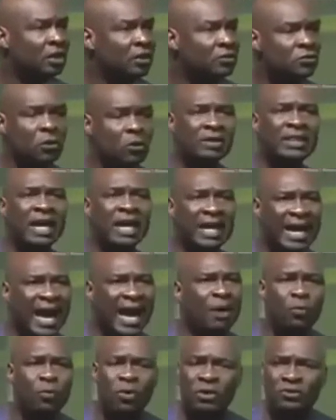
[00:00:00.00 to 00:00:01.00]
So the
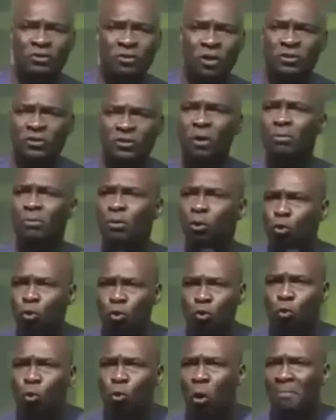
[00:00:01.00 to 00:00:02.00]
guy was not some
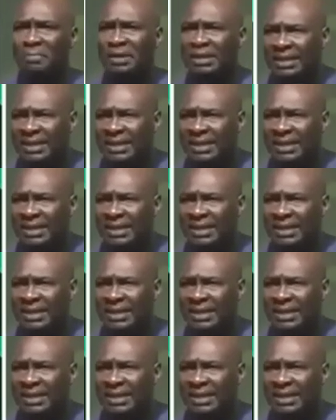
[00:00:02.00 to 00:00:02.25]
lukewarm,